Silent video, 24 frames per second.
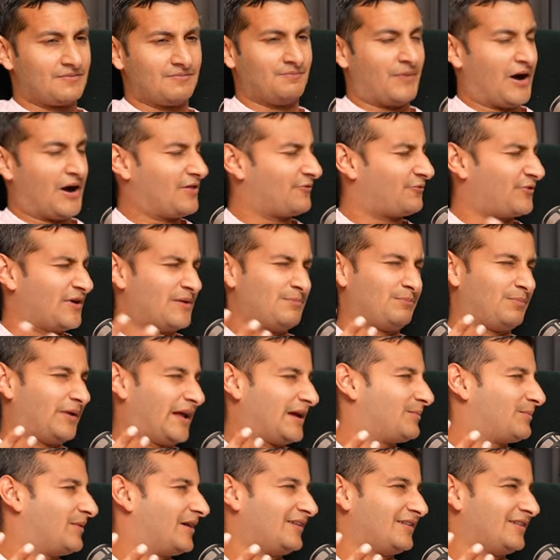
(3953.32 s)
my other friend,
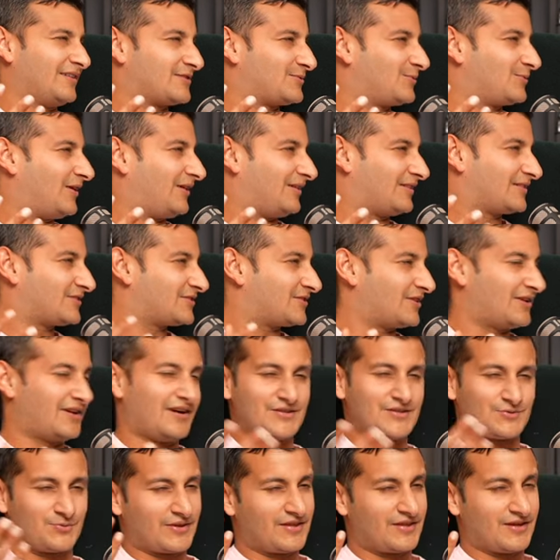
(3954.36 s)
Blake Burton, as well. So
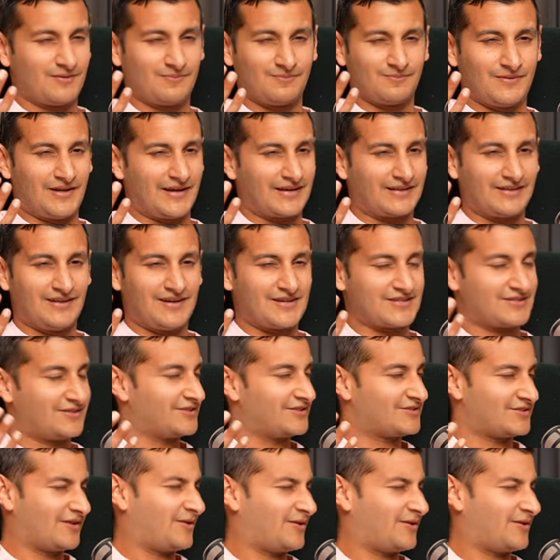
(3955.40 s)
I was with him like last night.